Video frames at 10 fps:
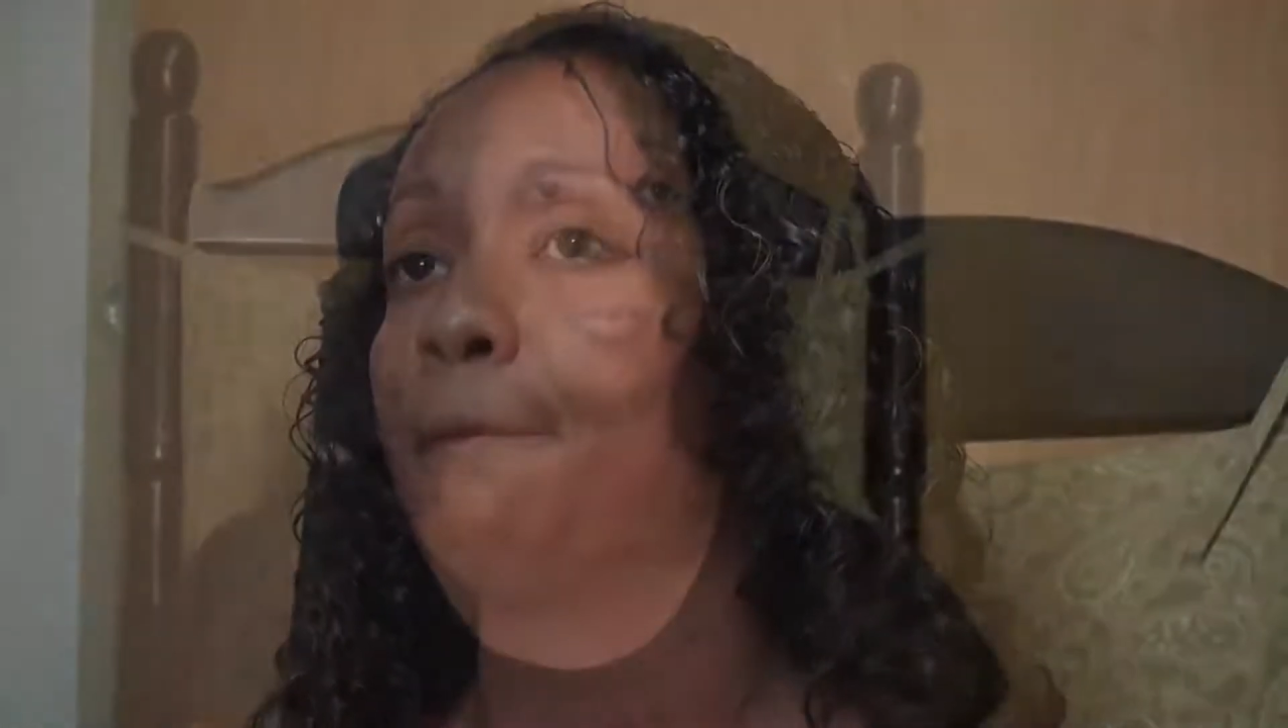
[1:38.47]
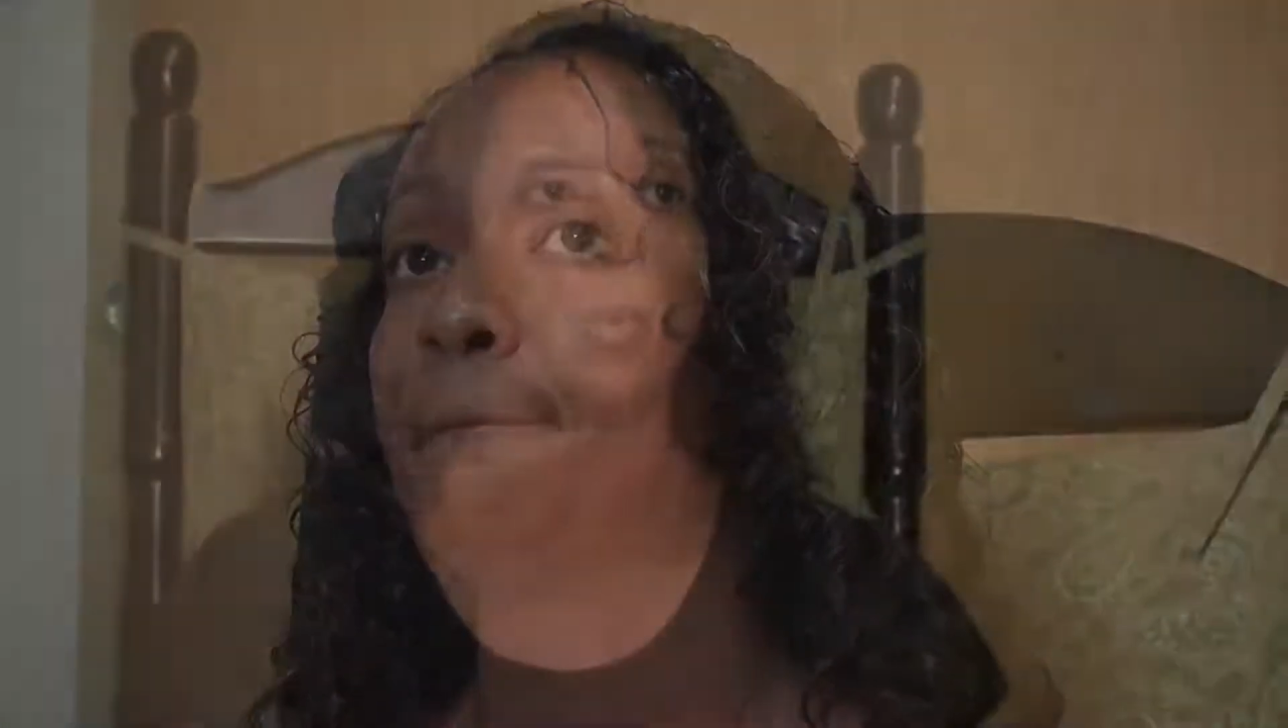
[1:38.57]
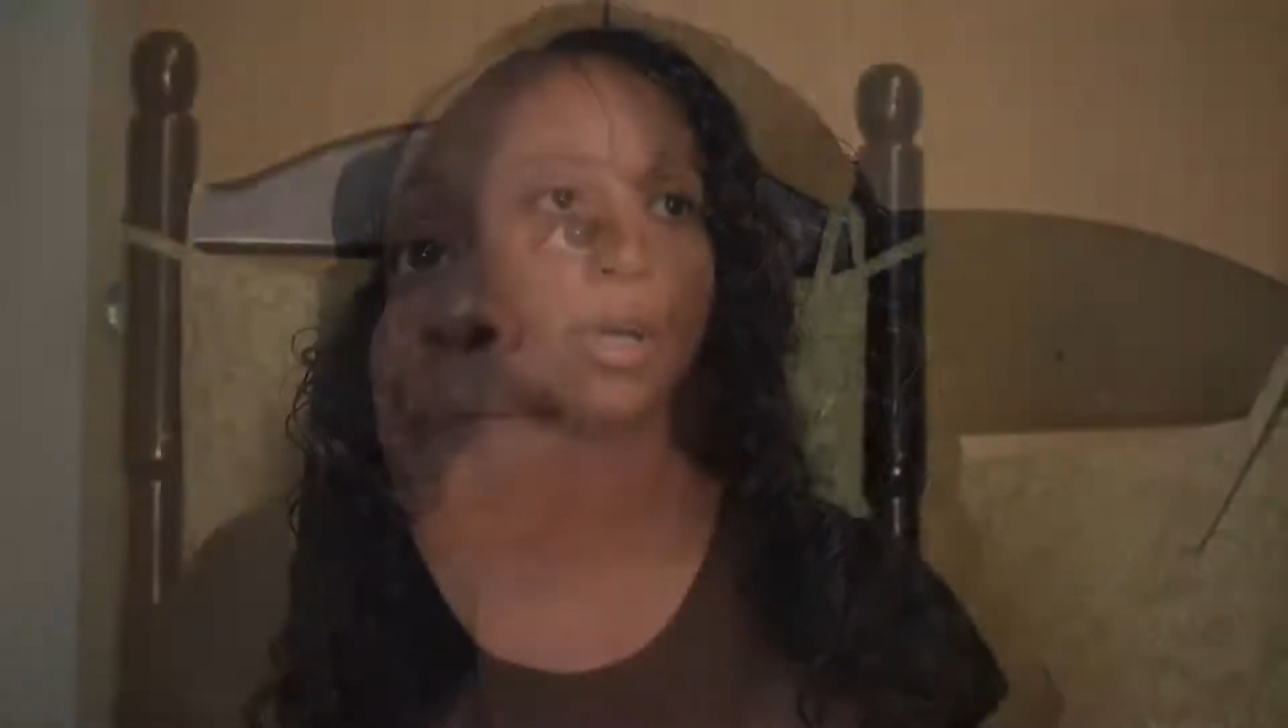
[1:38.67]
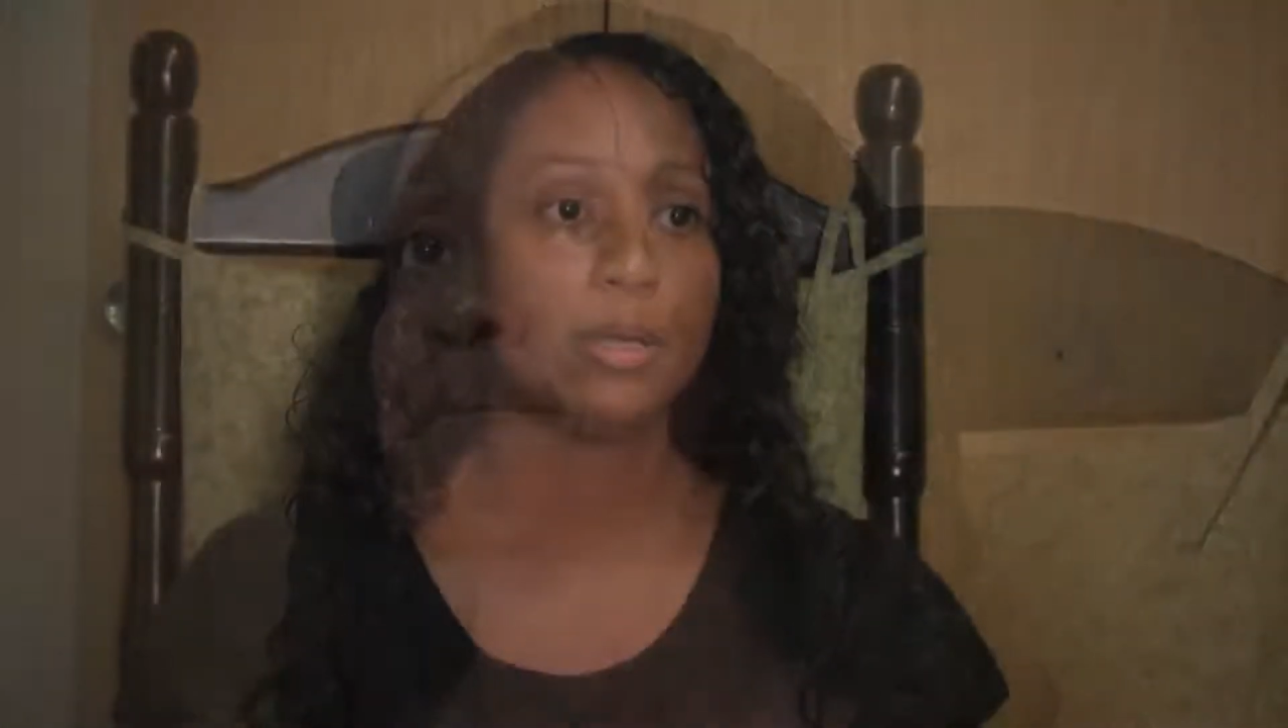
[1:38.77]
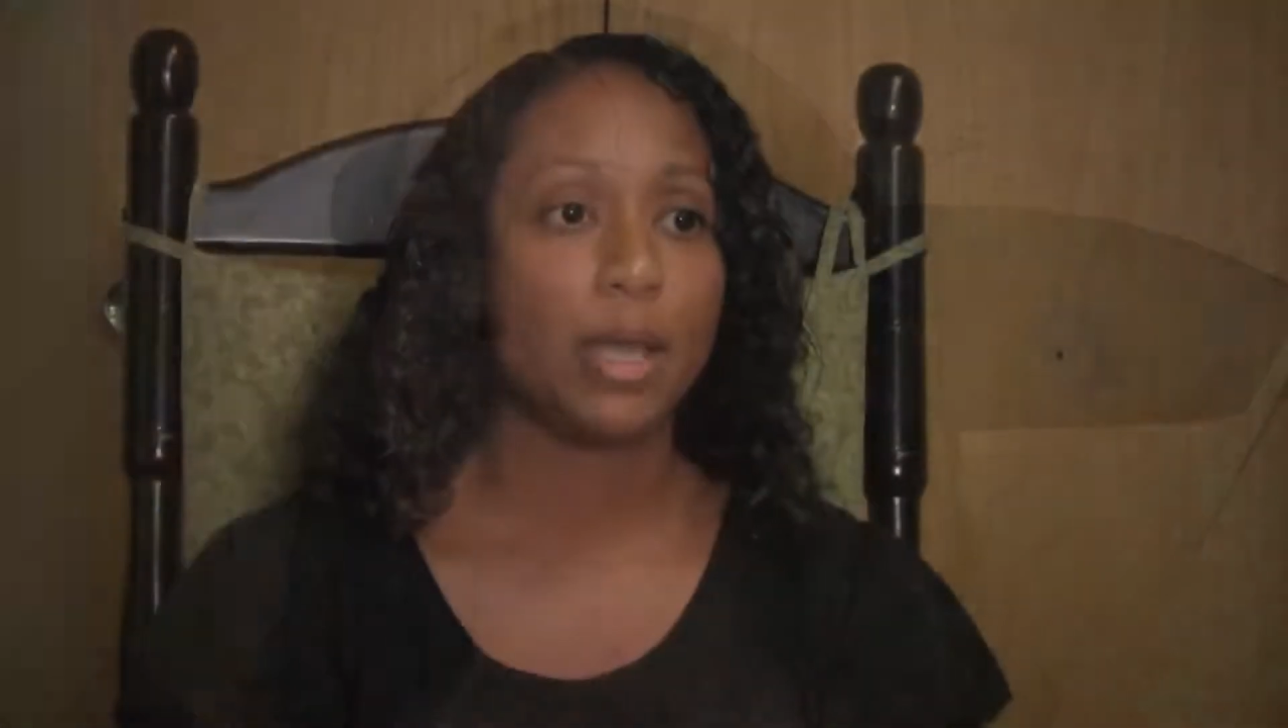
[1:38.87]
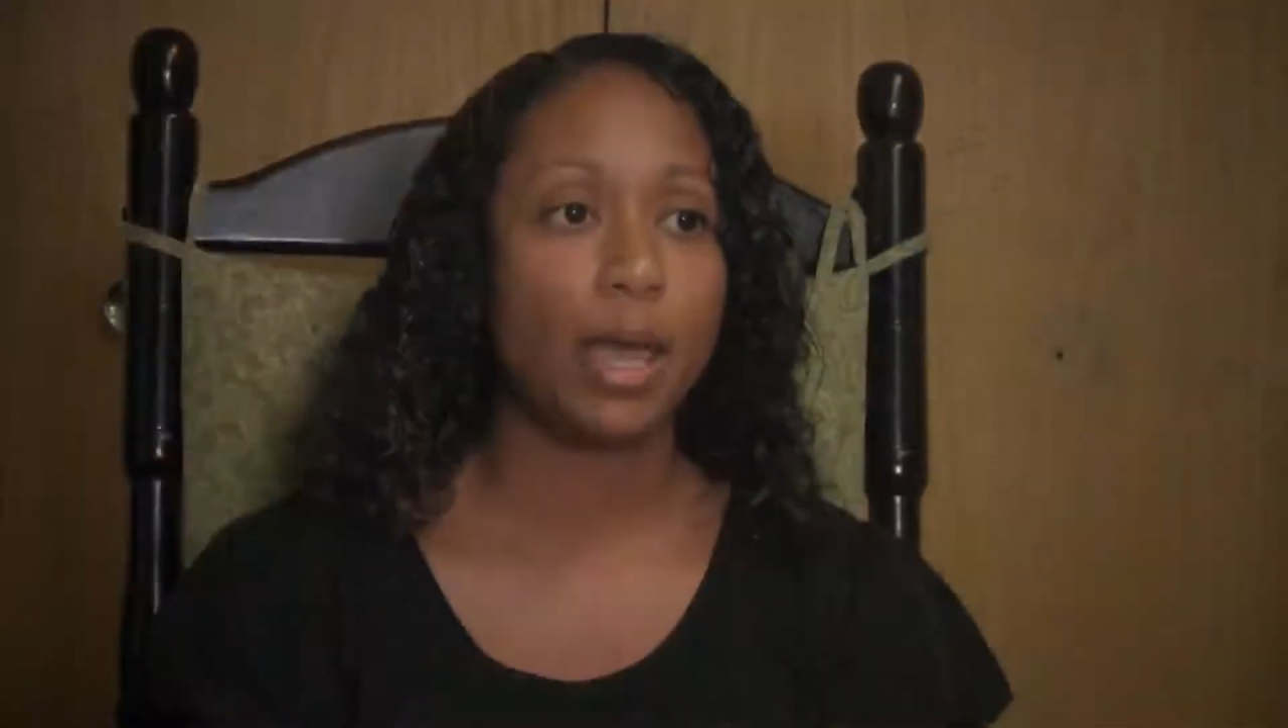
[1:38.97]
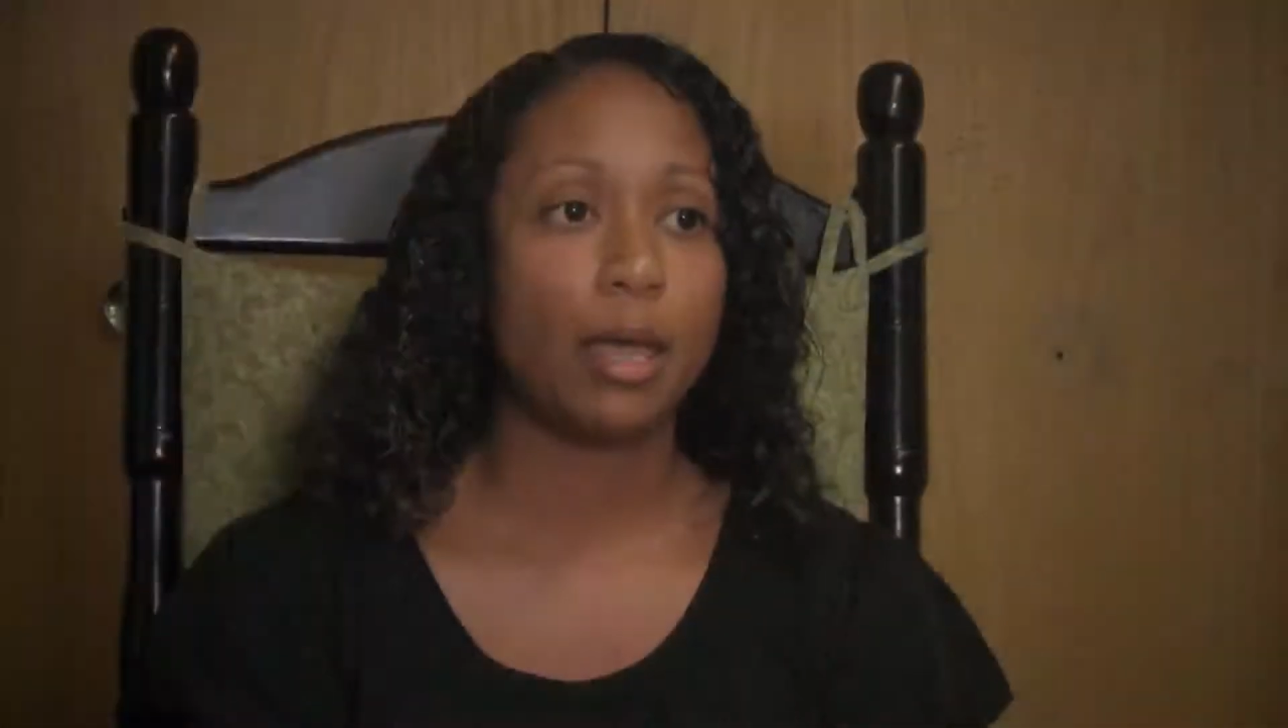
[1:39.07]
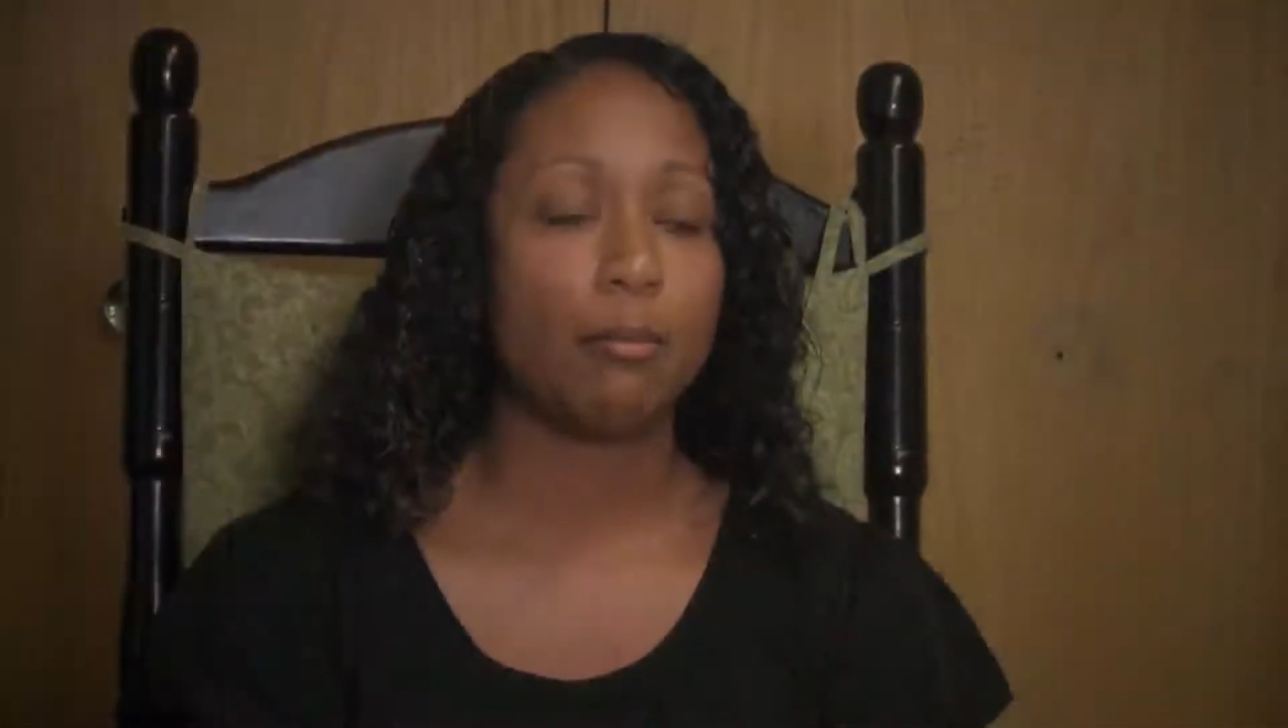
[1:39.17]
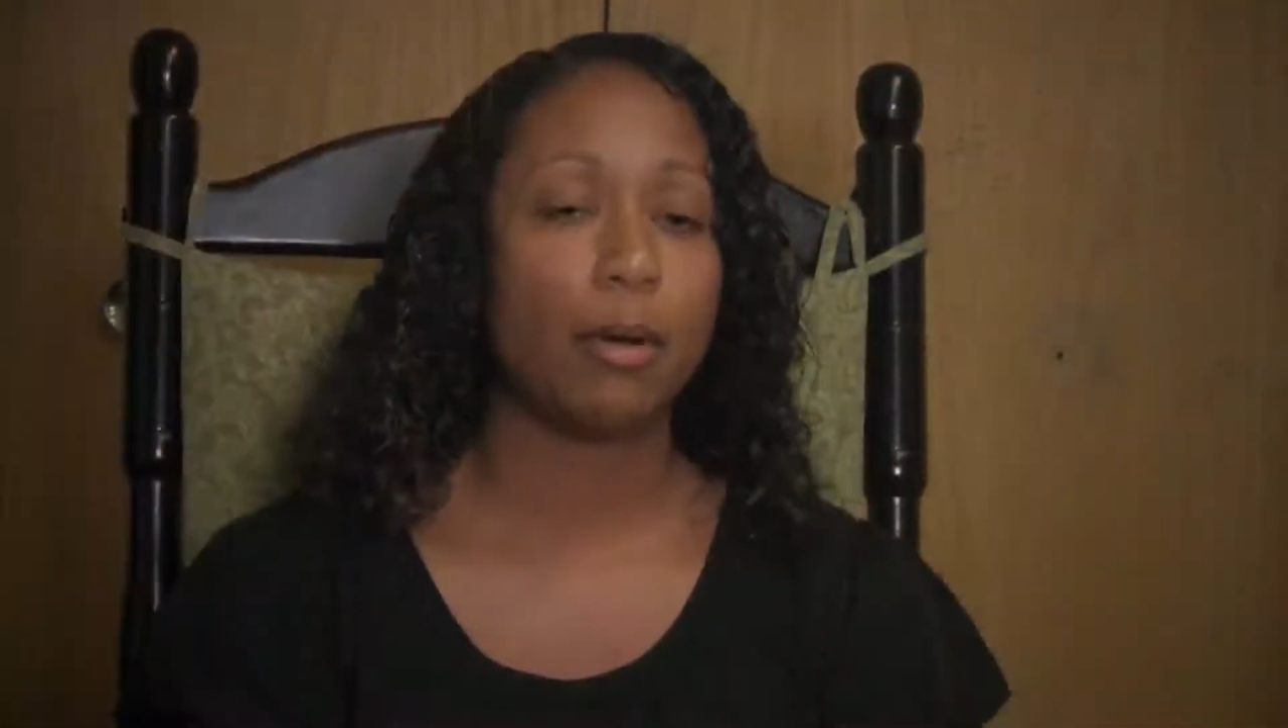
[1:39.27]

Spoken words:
One day